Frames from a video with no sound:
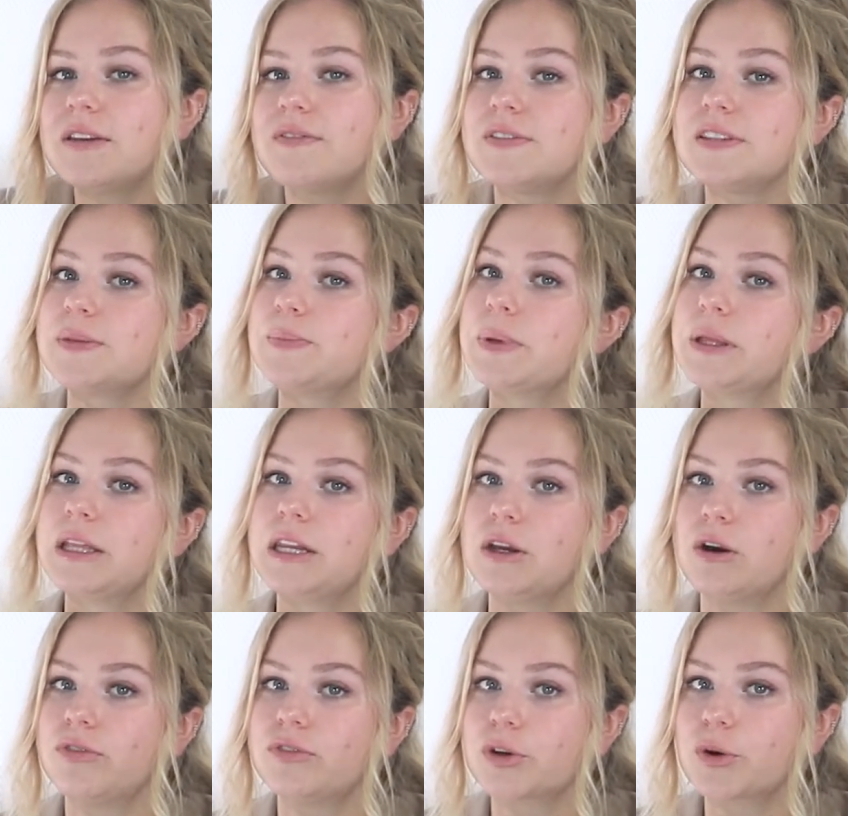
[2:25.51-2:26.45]
visibility
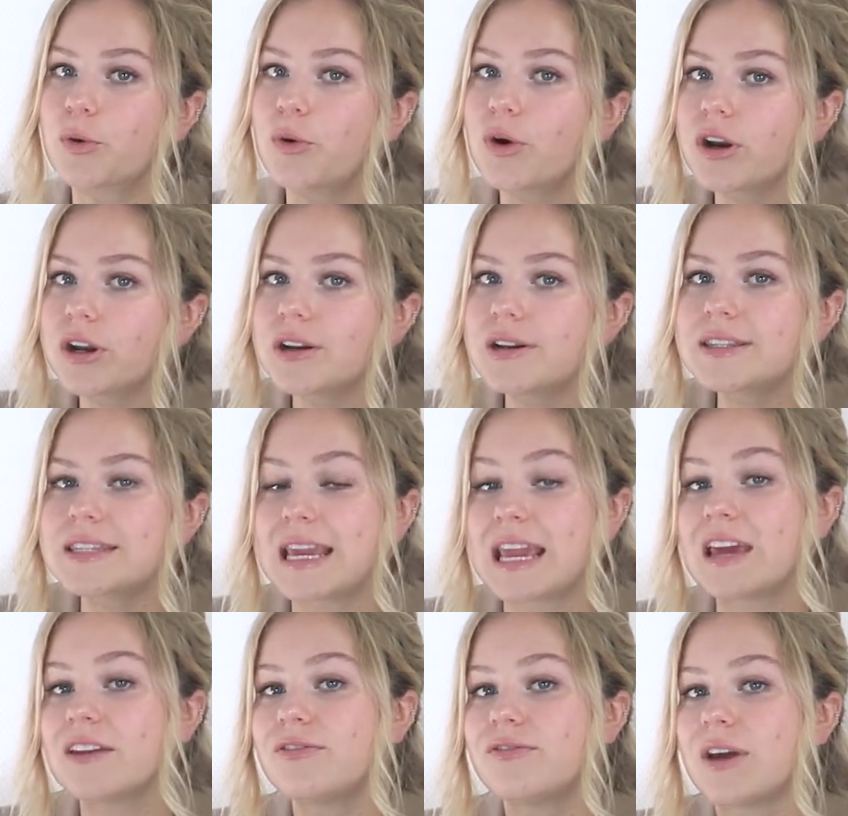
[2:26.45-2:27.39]
of their orders,
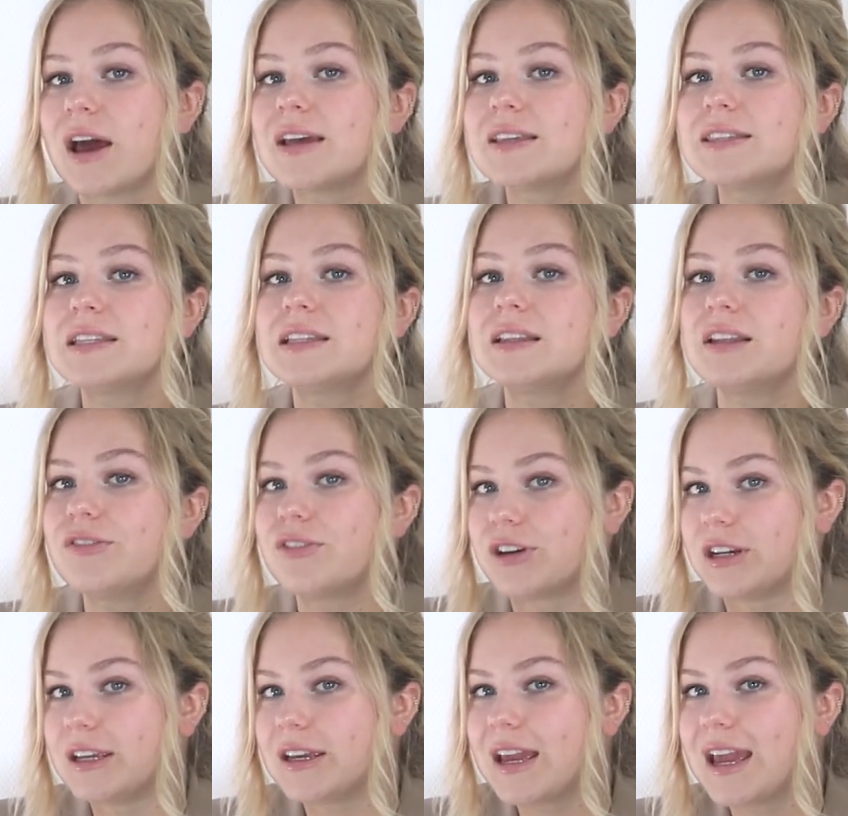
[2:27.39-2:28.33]
and fast
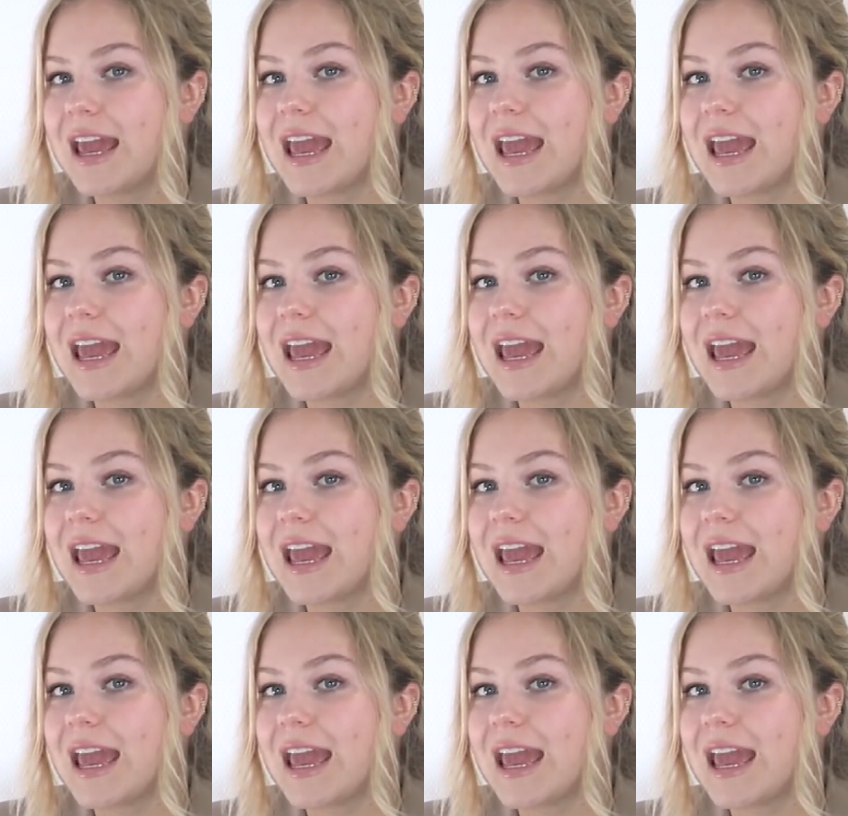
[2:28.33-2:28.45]
delivery,